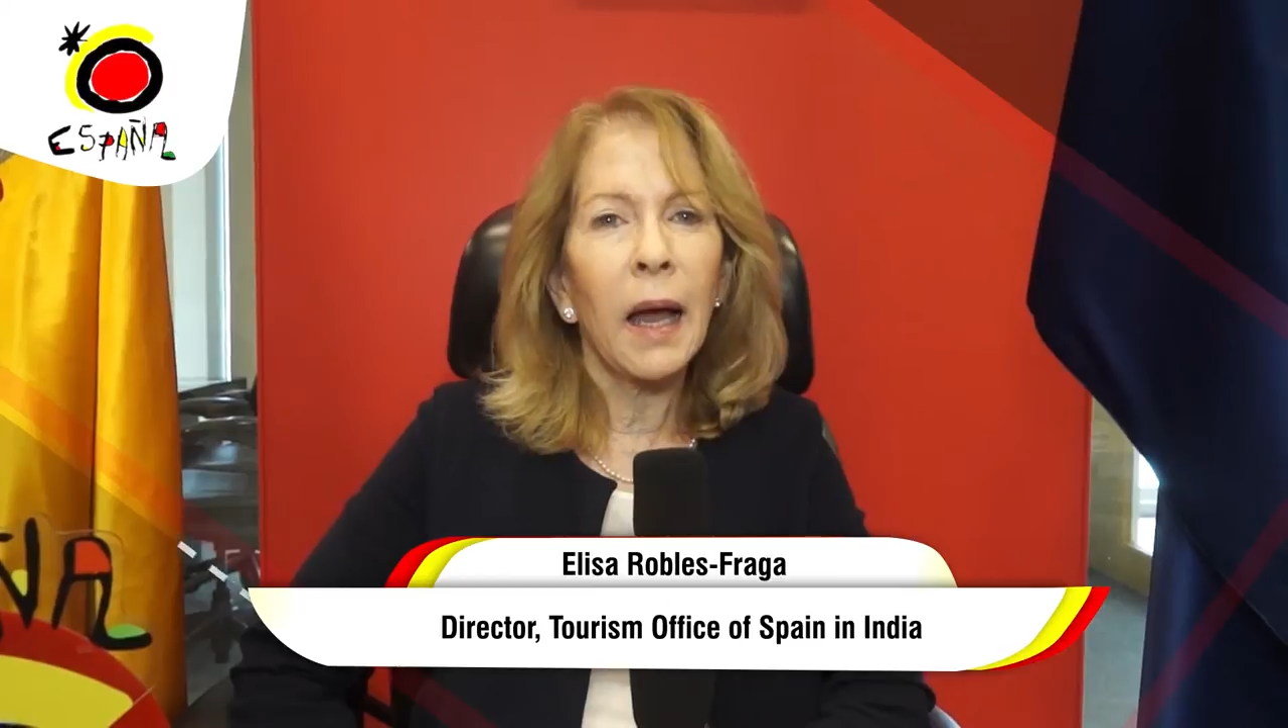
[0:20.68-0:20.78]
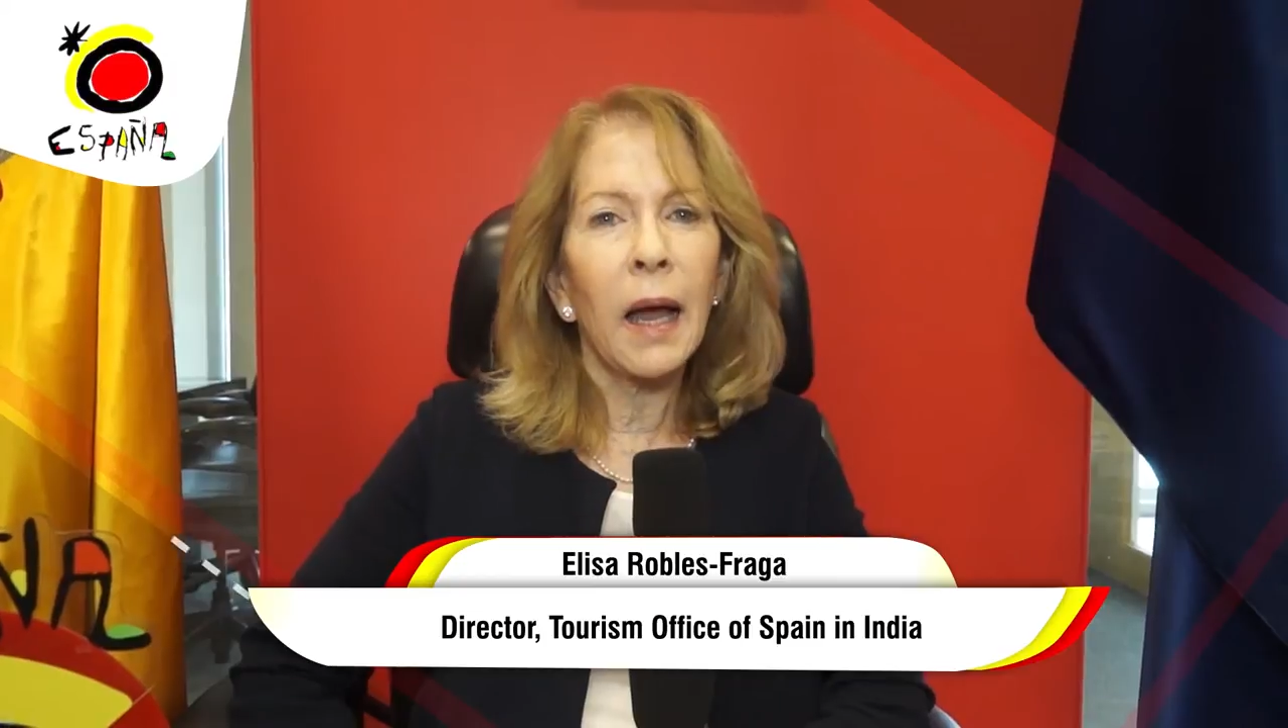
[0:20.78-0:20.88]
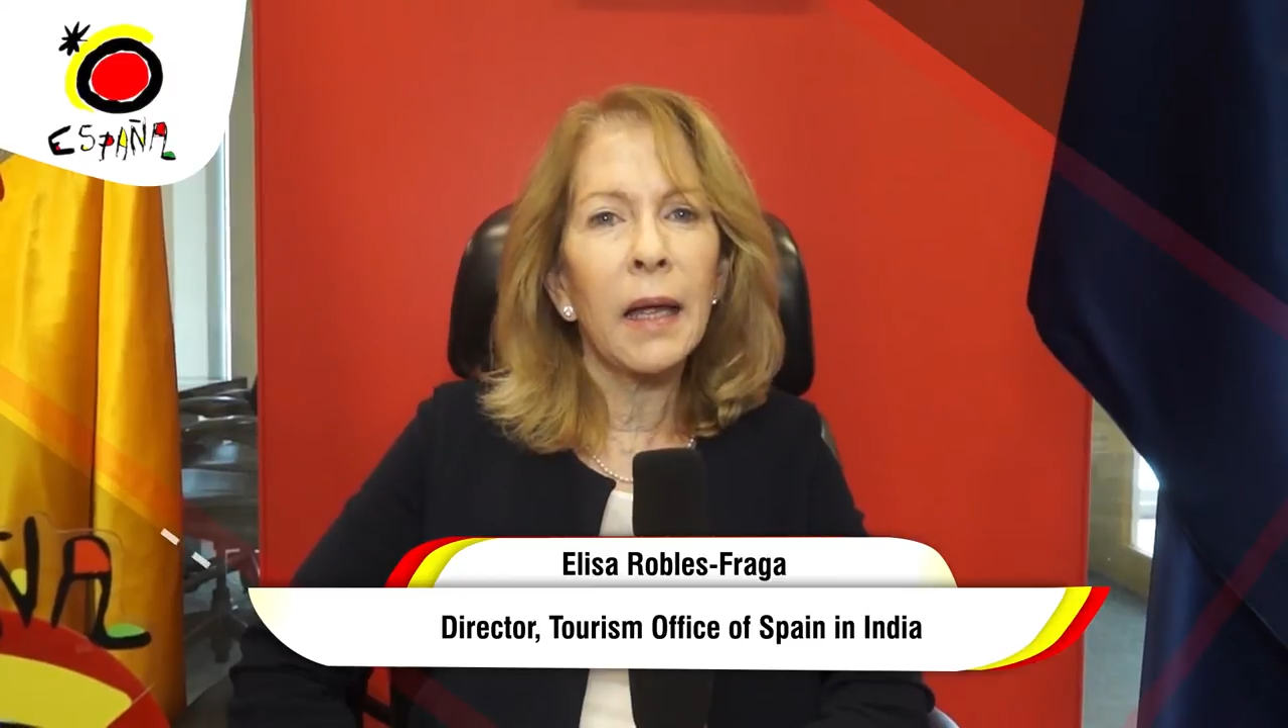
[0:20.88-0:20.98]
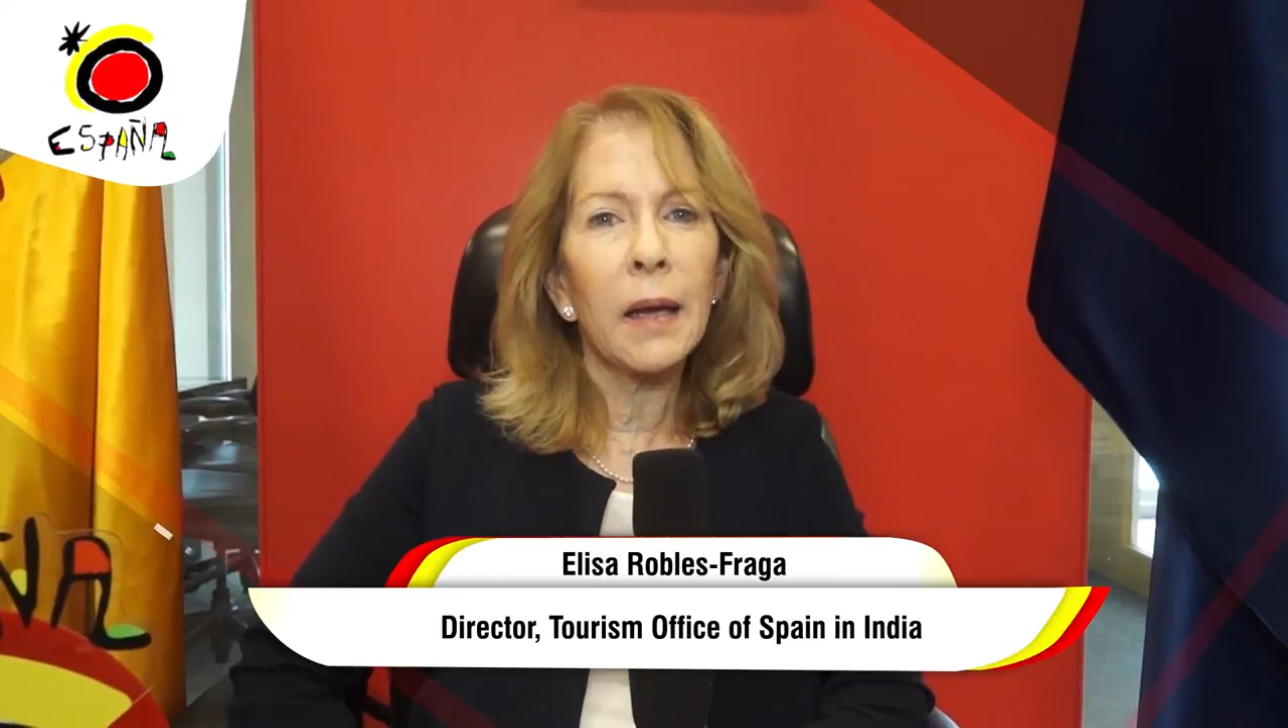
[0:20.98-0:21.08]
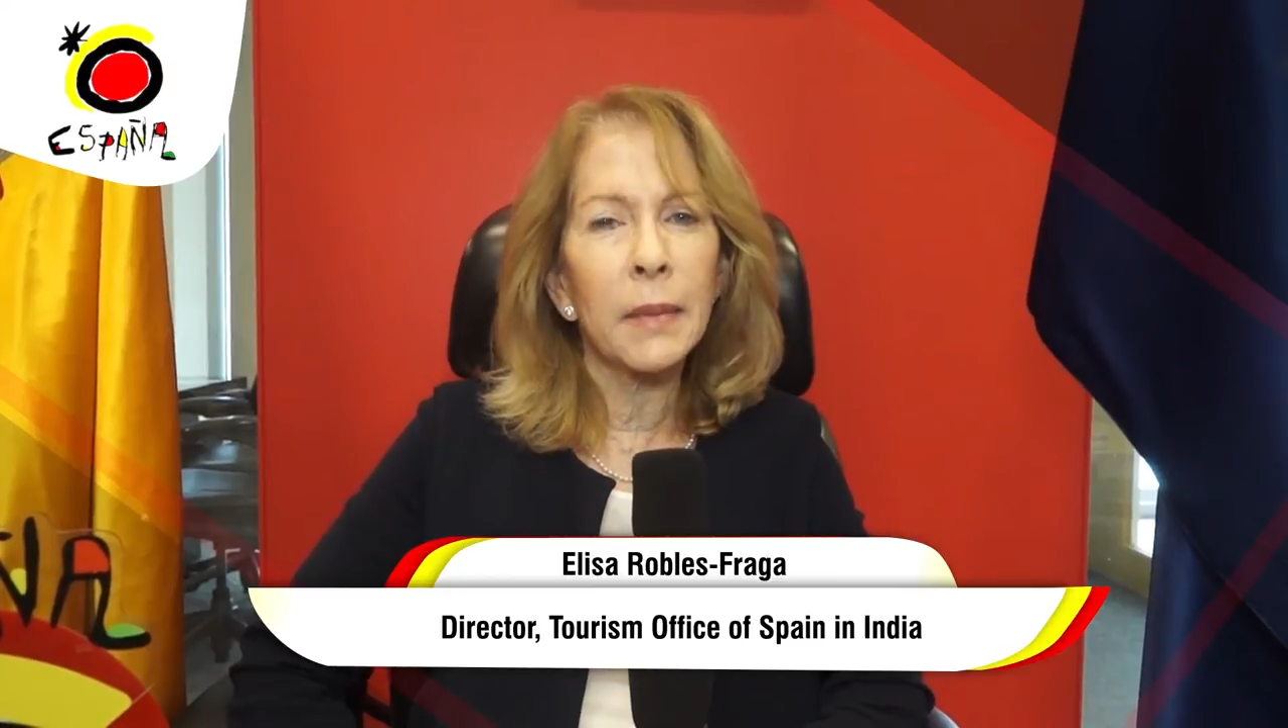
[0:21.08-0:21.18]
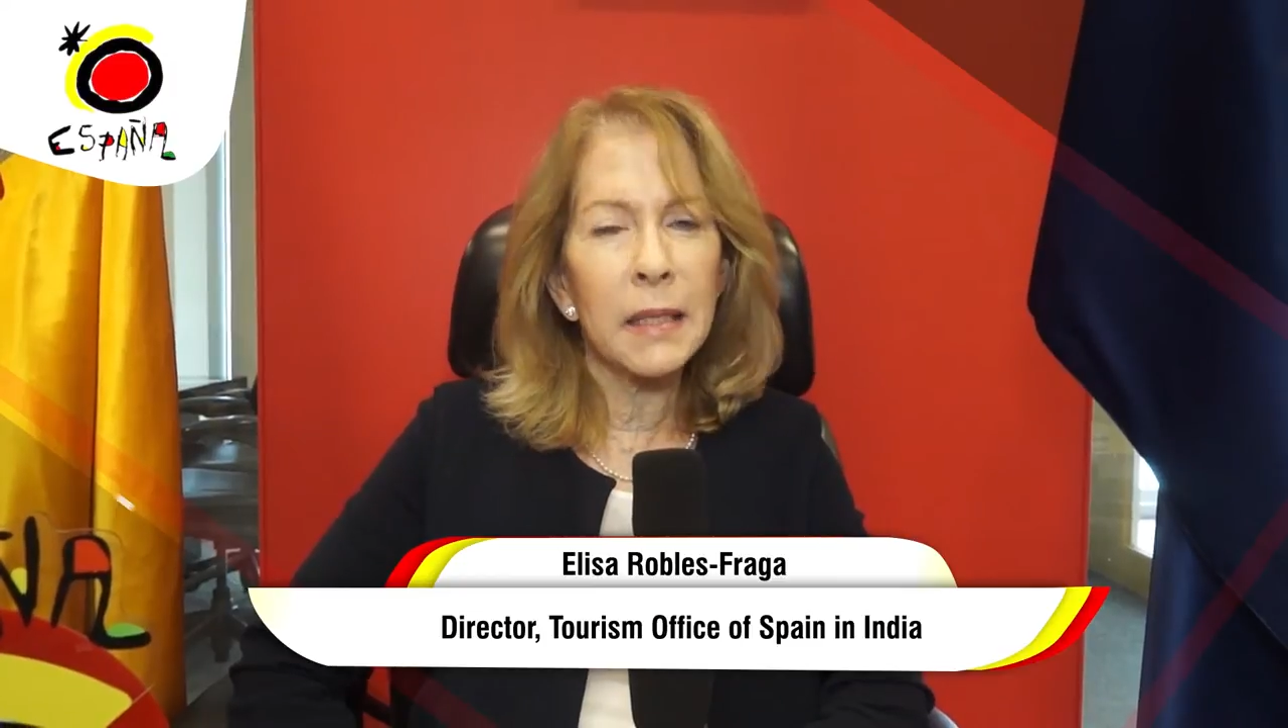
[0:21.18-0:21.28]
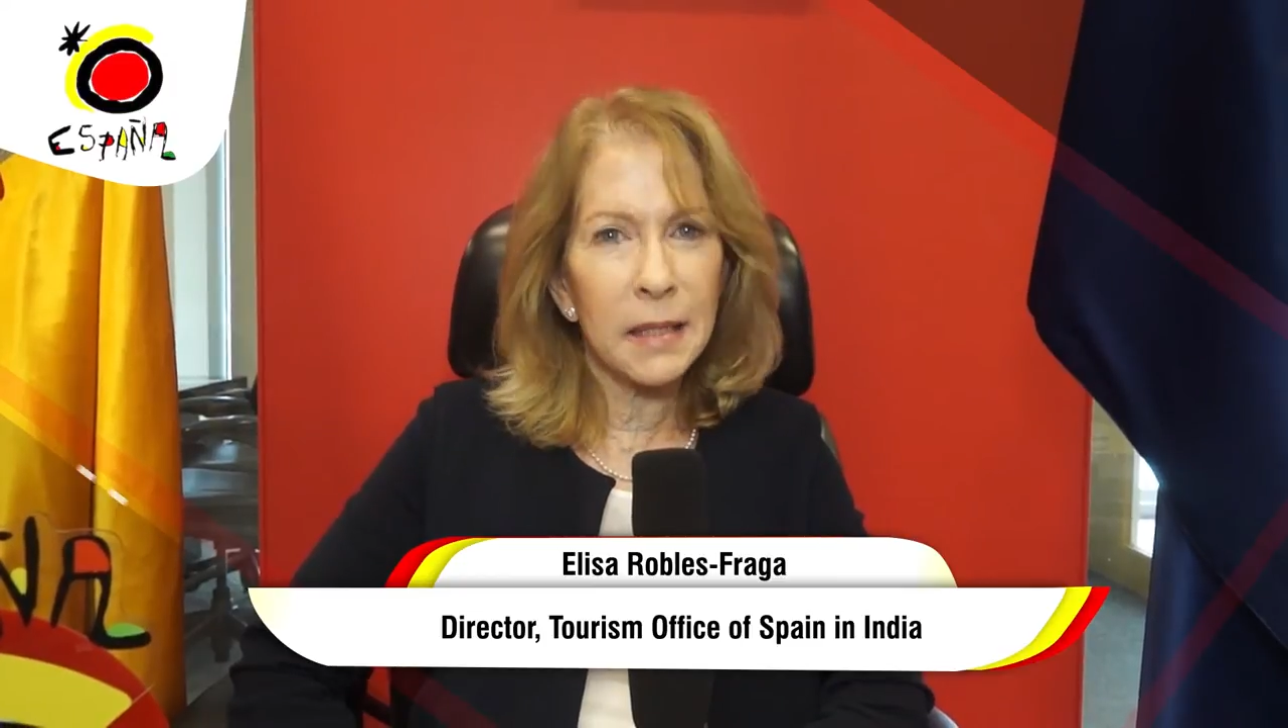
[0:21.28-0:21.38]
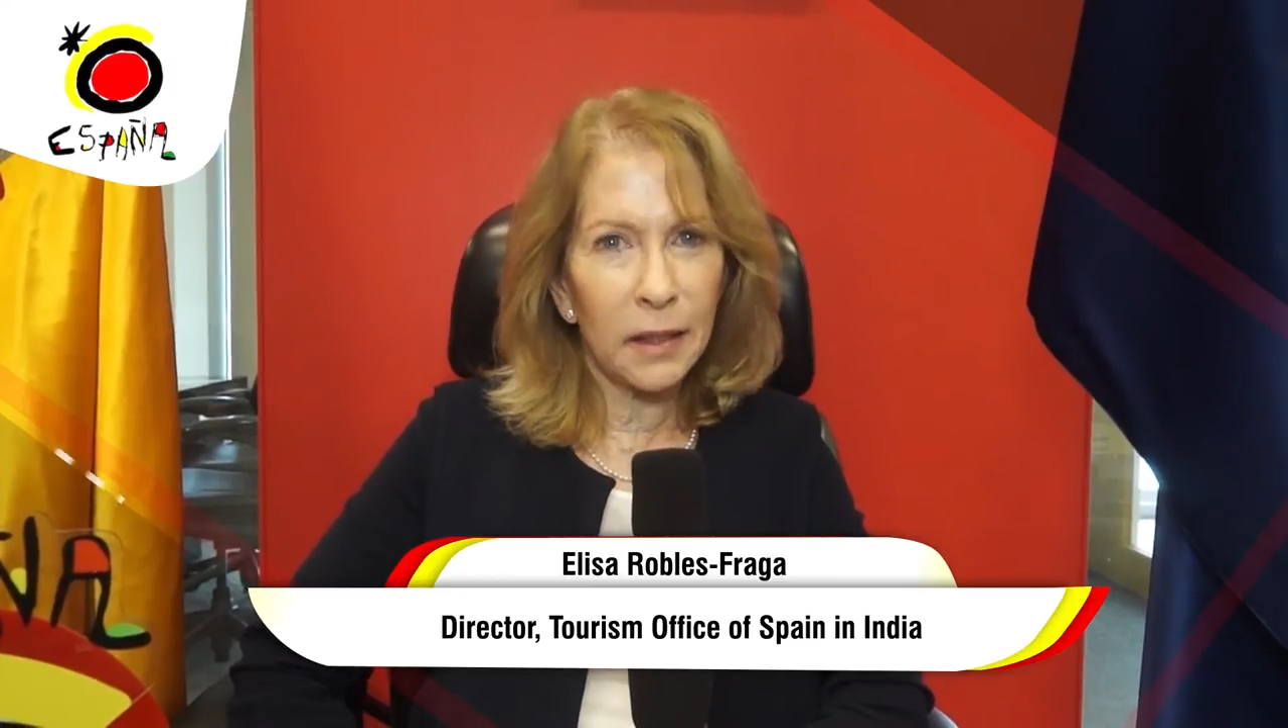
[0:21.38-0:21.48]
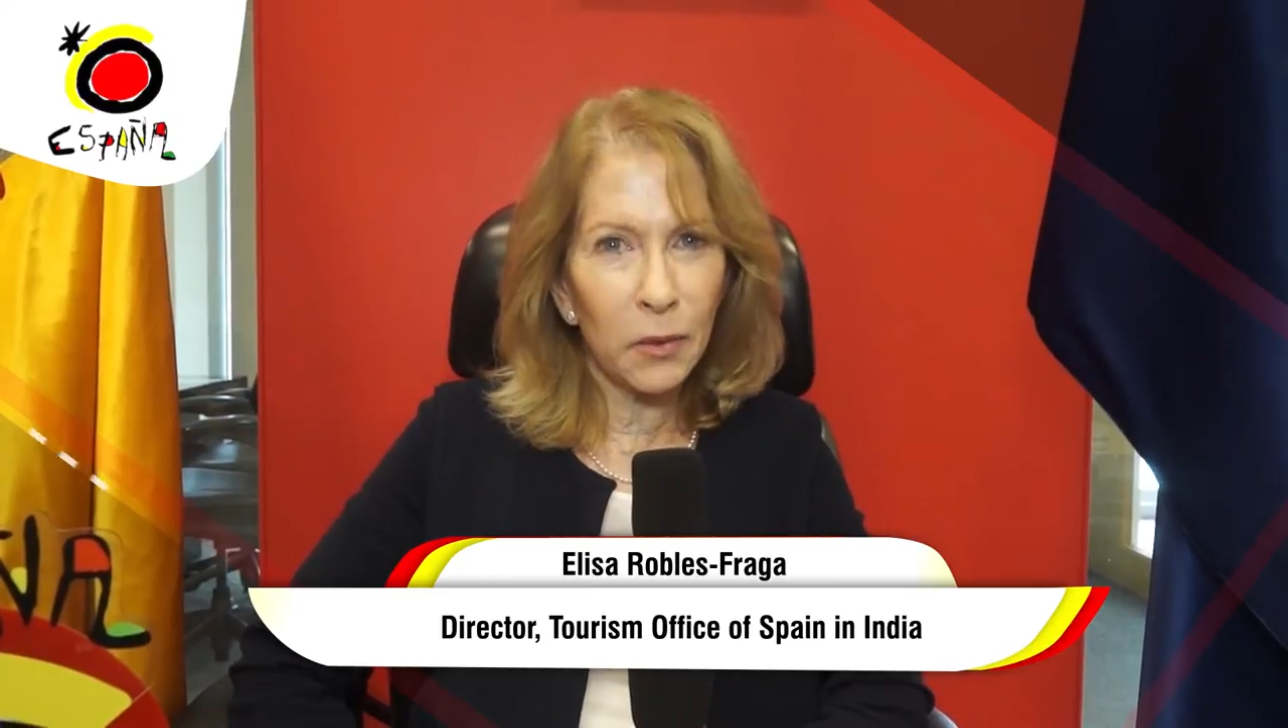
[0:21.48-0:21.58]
I am Elisa